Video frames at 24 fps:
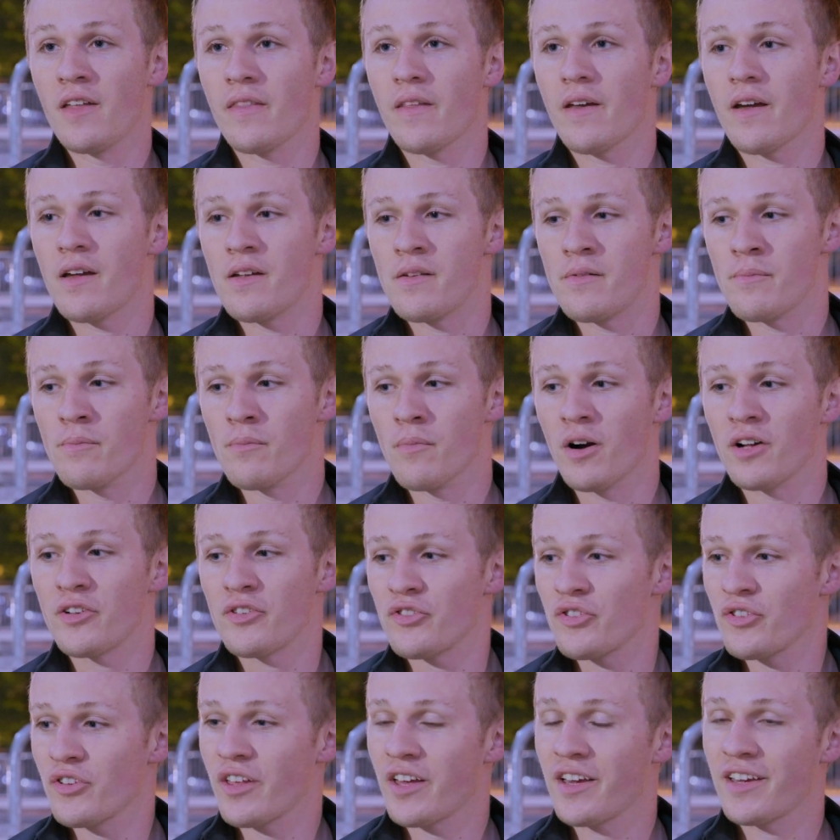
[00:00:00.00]
And then
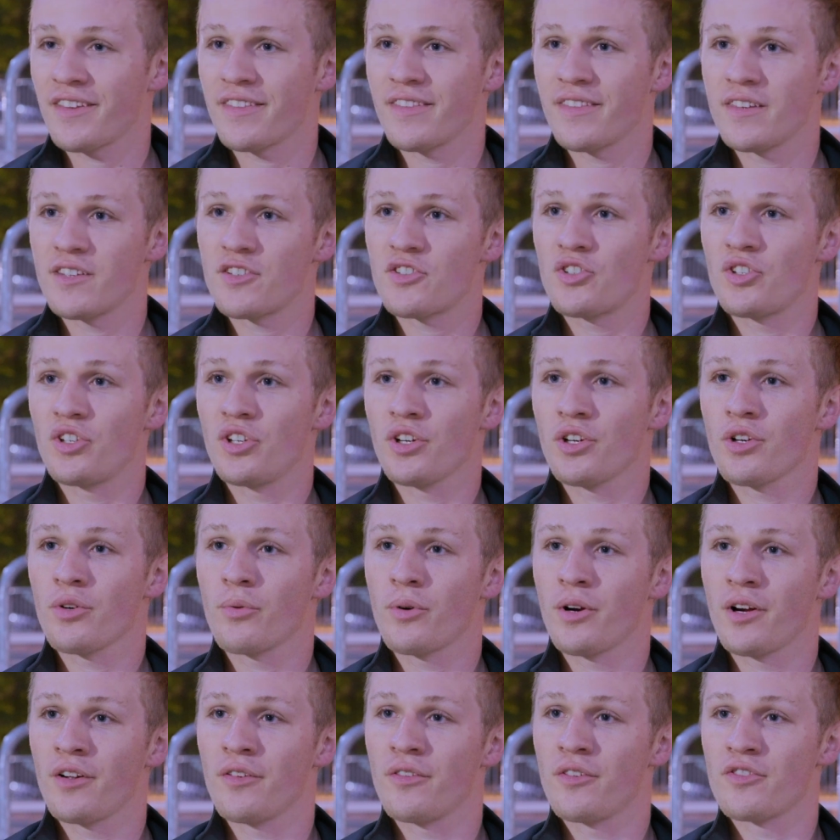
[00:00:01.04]
much like this year,
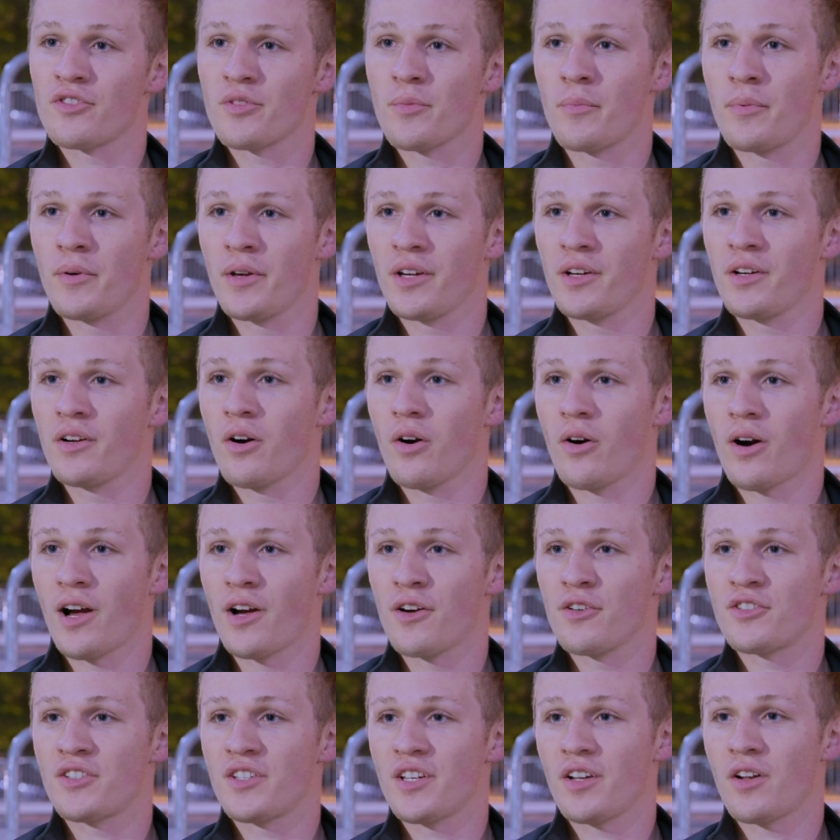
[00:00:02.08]
where there's a big
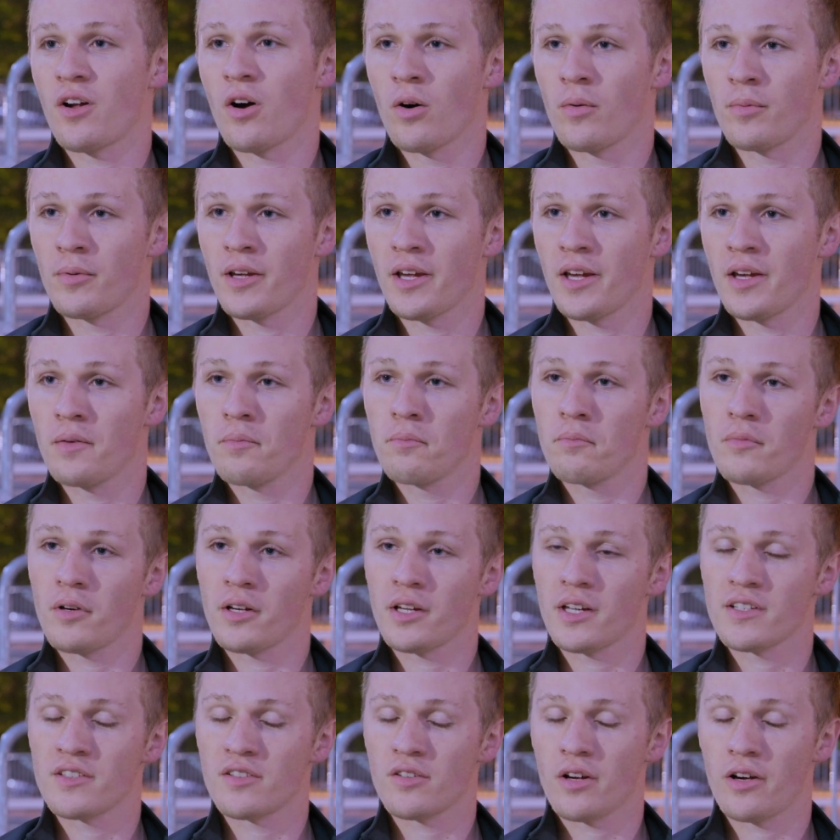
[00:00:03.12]
Ohio State home game
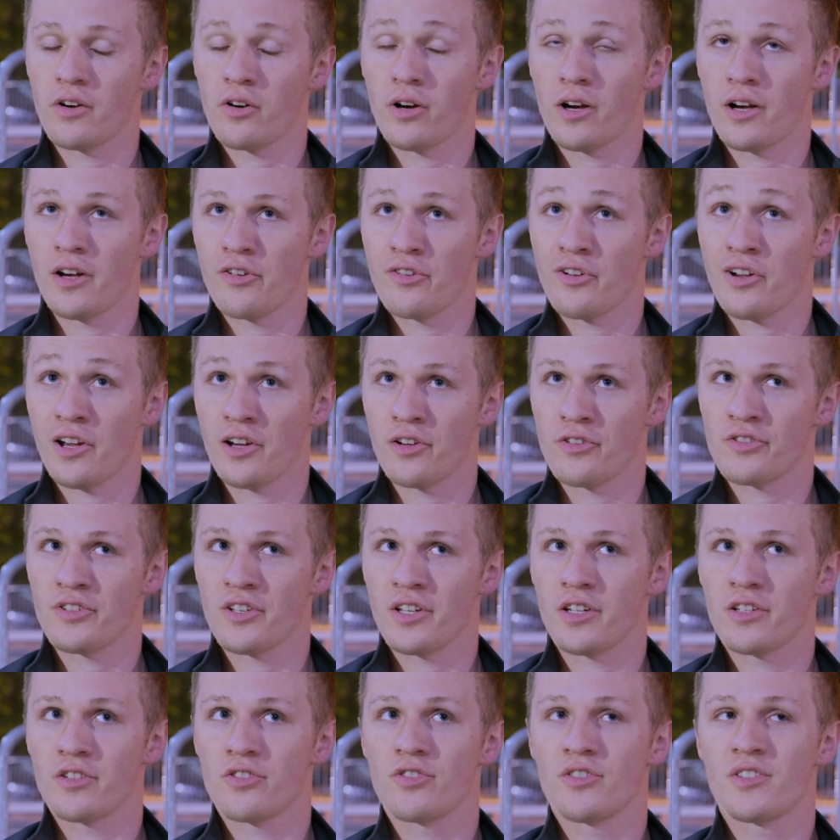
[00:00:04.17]
against Ohio
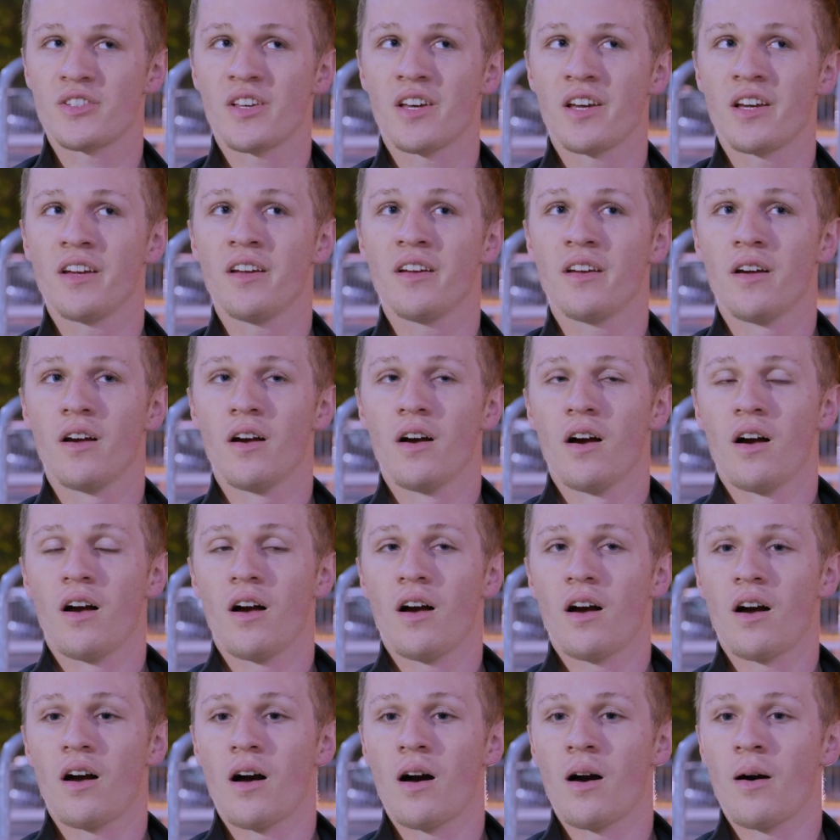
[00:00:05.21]
State, I should say,
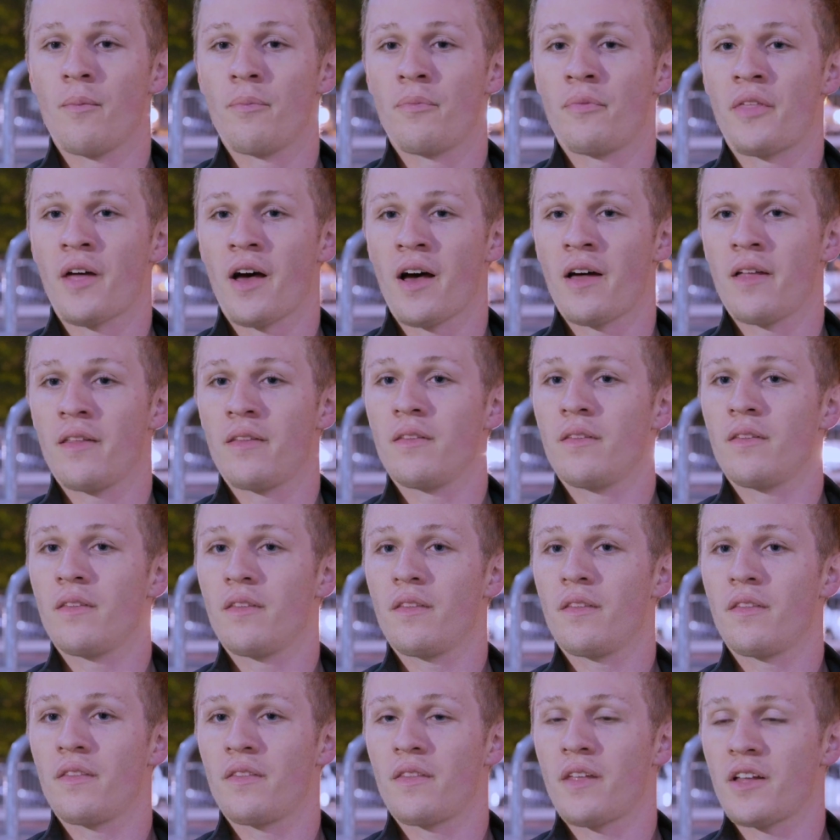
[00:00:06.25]
that
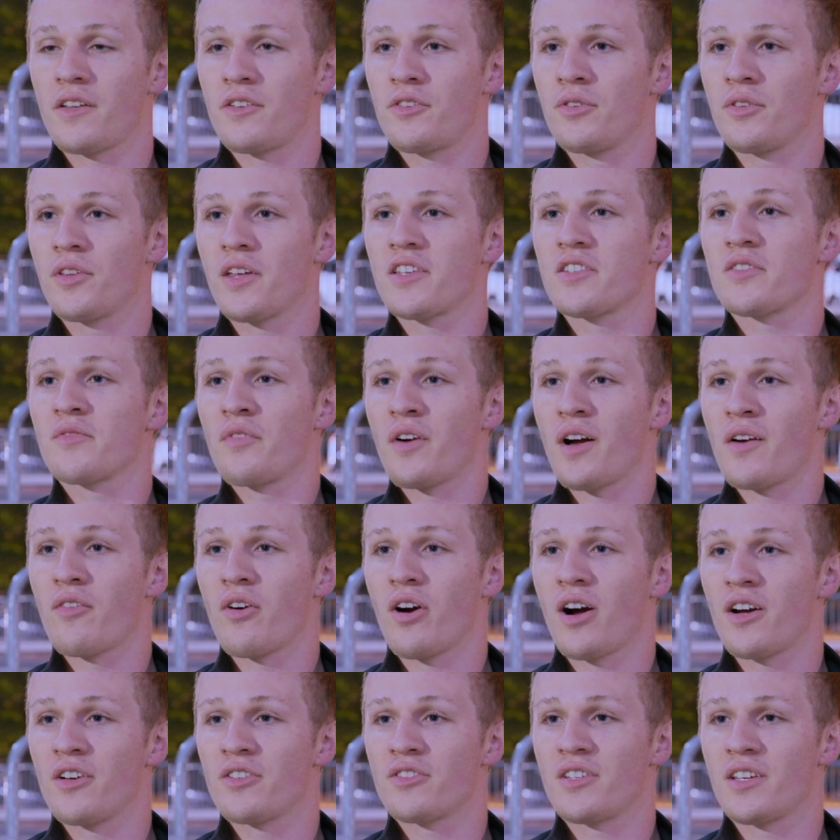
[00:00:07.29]
2005
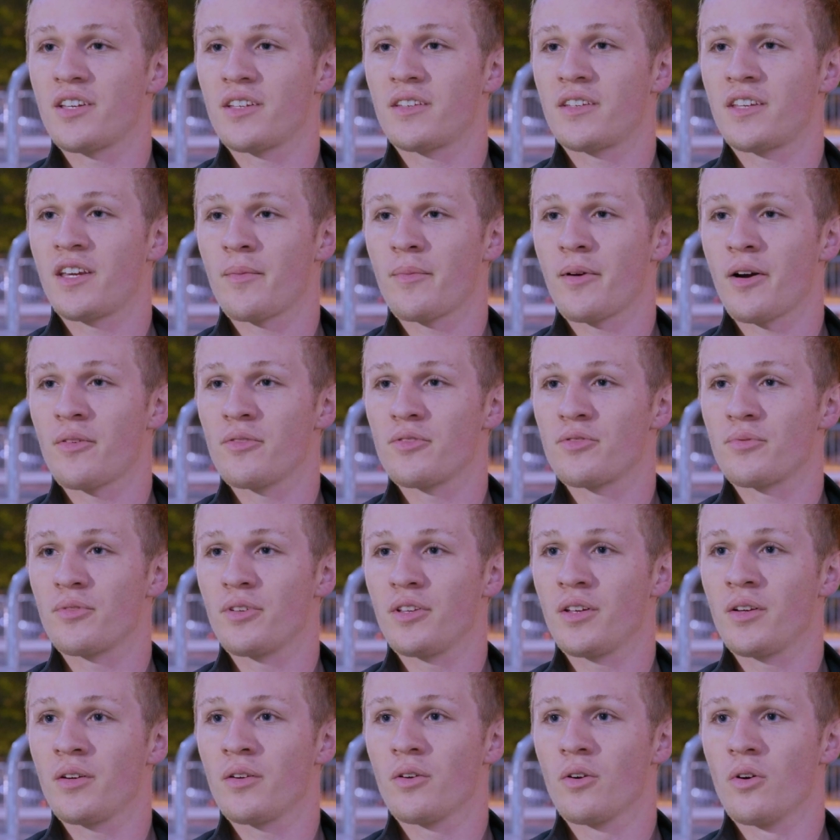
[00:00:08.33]
Ohio State camp out was
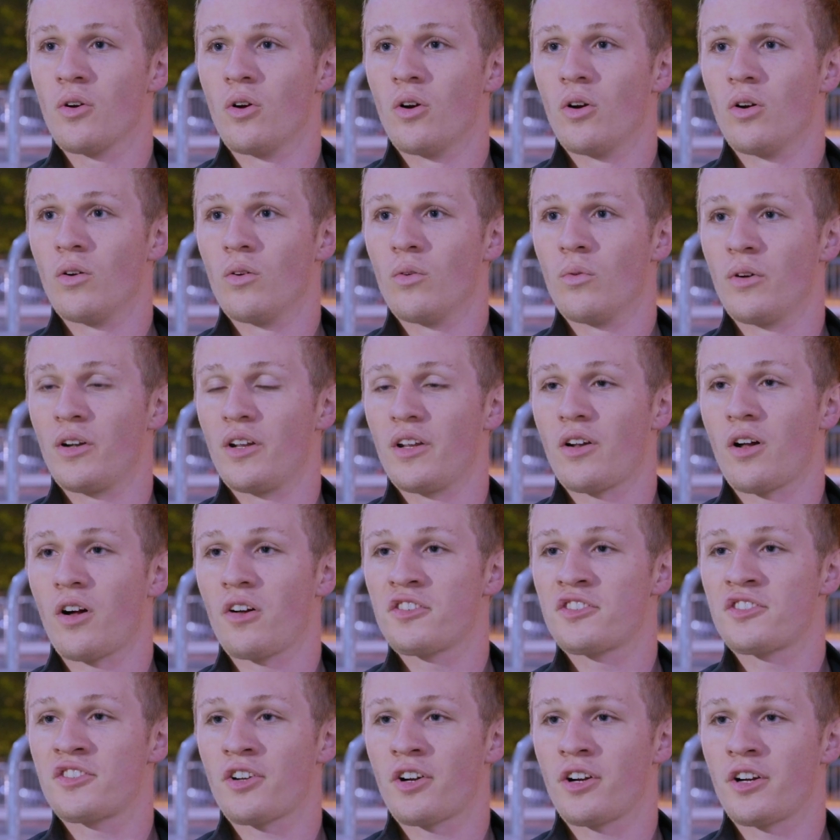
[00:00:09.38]
really when it
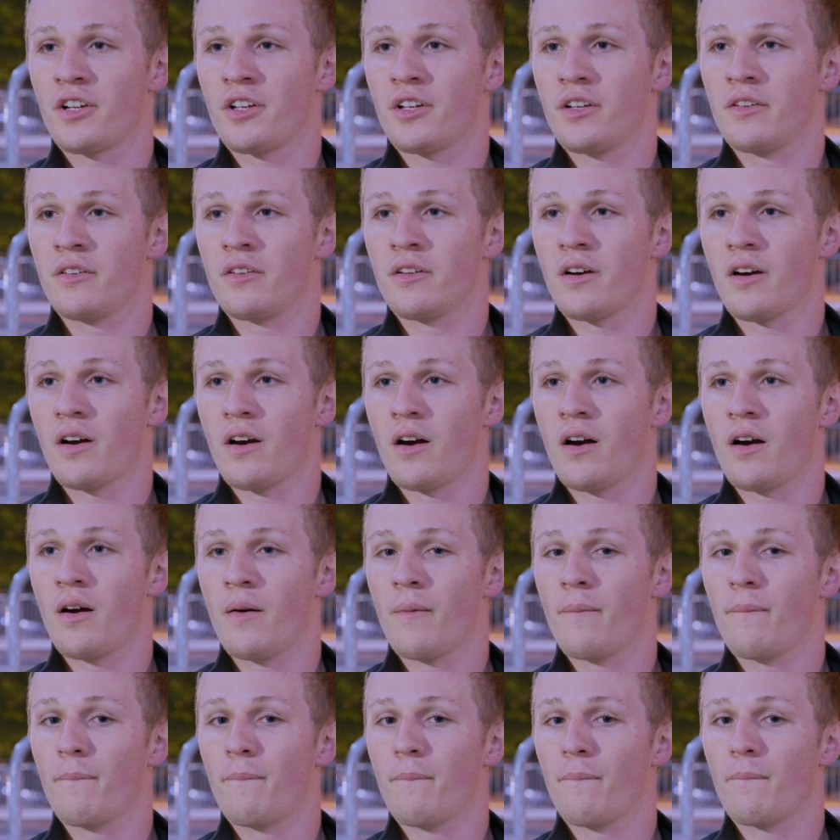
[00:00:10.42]
all started
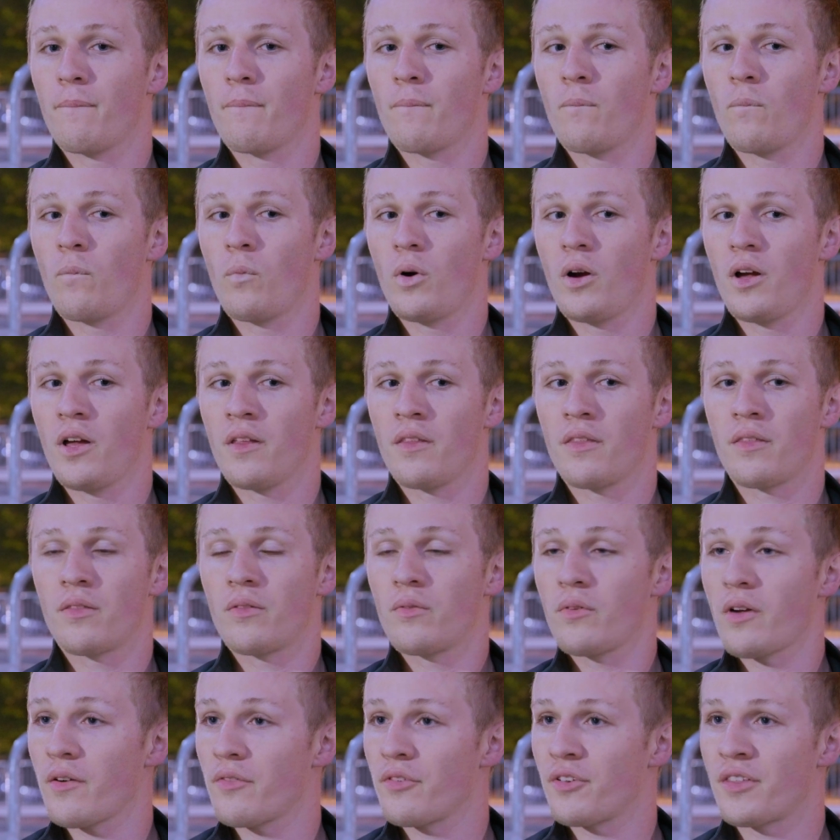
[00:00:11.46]
with
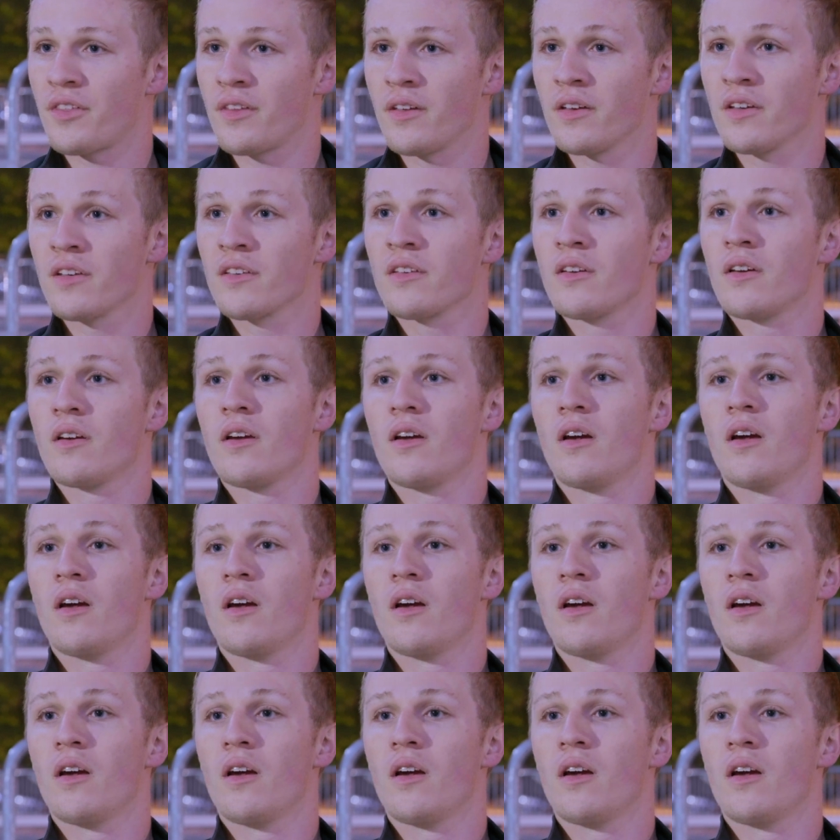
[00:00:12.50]
everything.